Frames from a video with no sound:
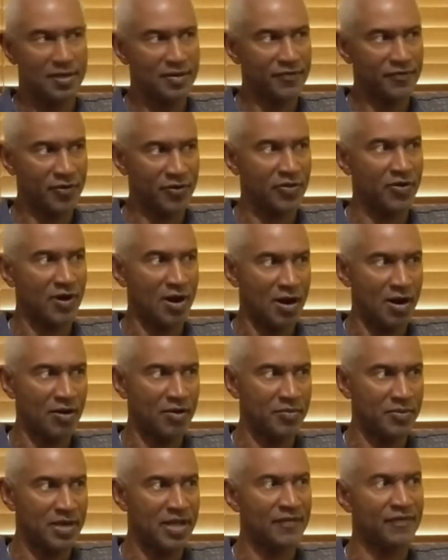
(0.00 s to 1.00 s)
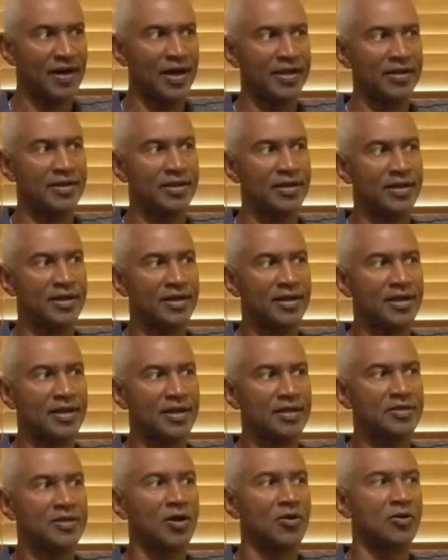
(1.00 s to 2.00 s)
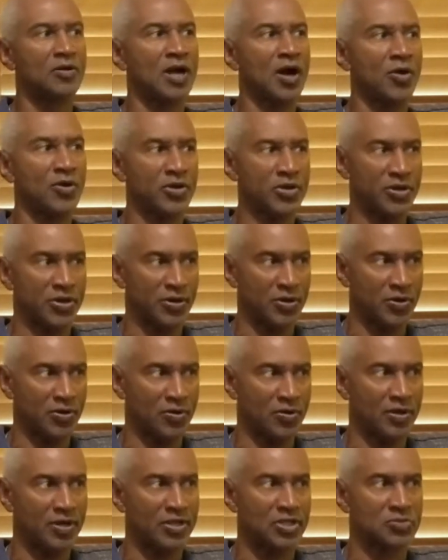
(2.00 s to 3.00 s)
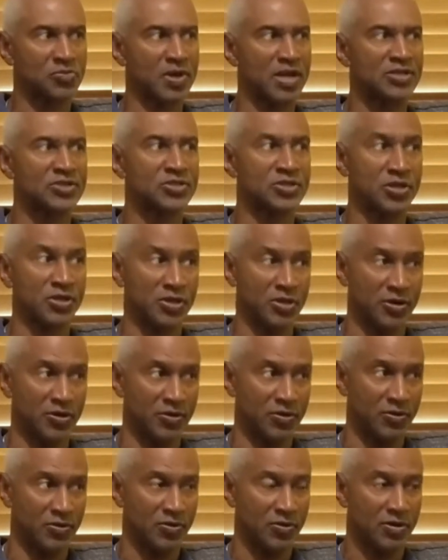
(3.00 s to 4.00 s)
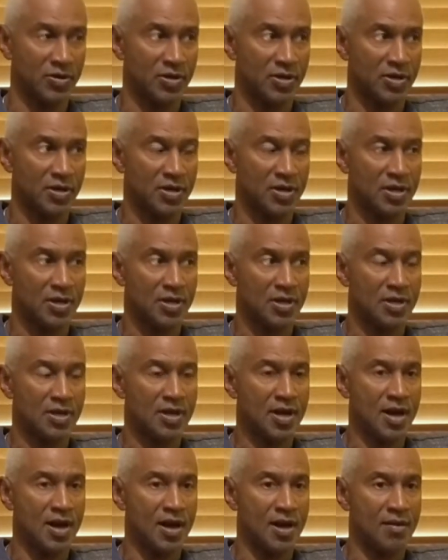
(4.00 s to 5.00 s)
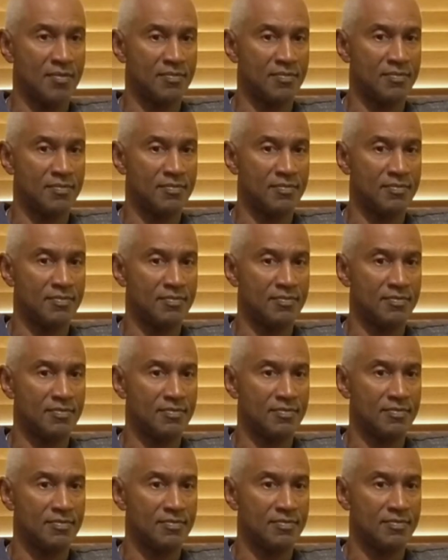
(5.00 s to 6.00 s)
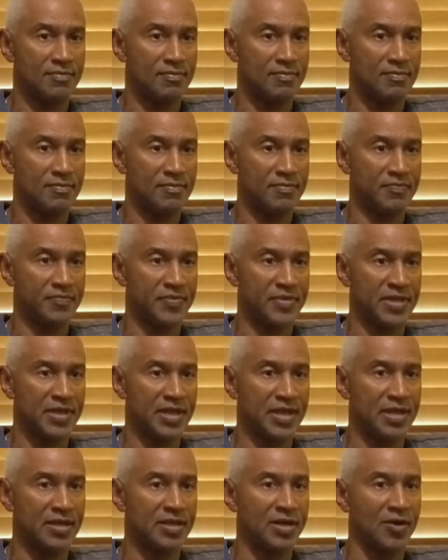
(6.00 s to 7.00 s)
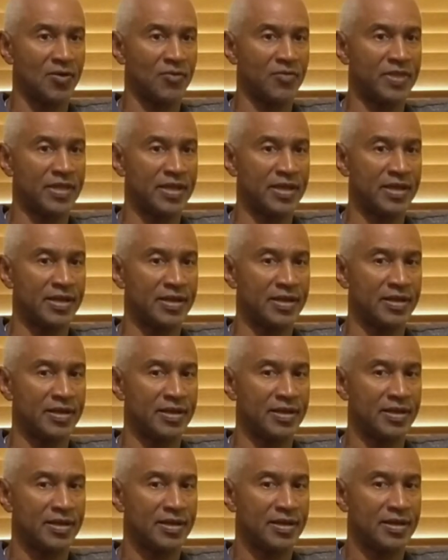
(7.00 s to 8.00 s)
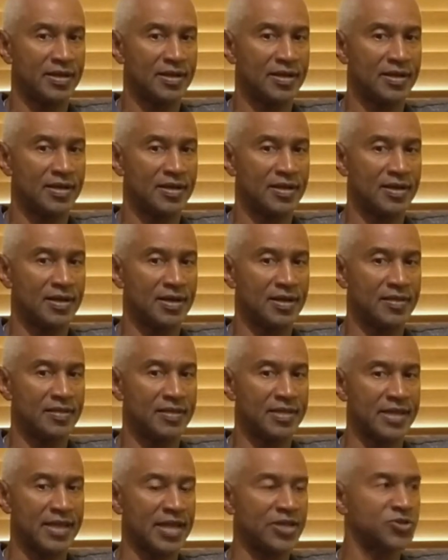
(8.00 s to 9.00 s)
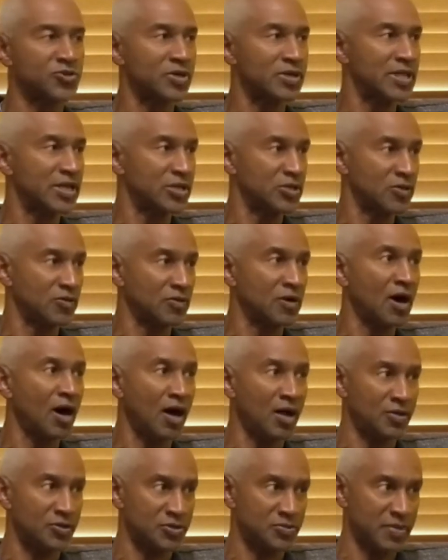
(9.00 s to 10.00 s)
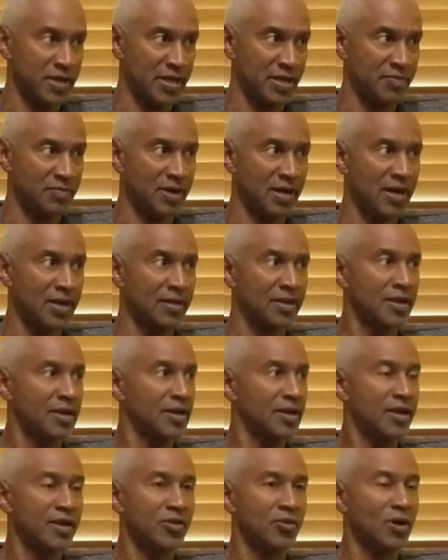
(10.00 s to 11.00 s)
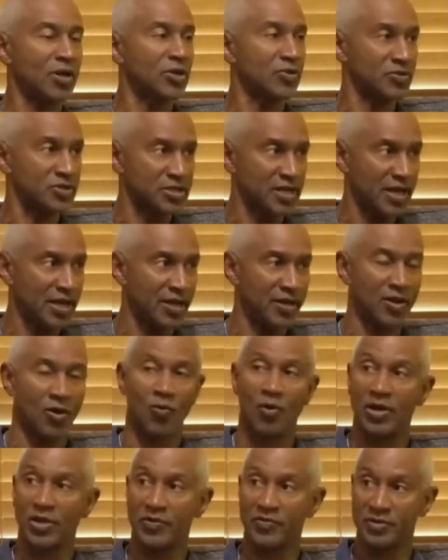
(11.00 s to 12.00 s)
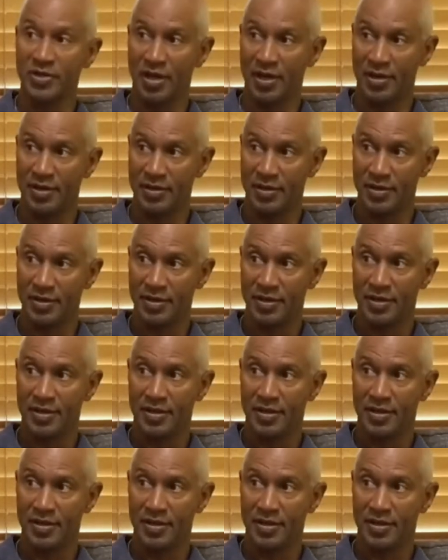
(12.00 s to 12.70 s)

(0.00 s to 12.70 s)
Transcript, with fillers: further harmed, if I don't go to you and express to you um, you know, the the injury that you've caused me by either what you've said or what you've done.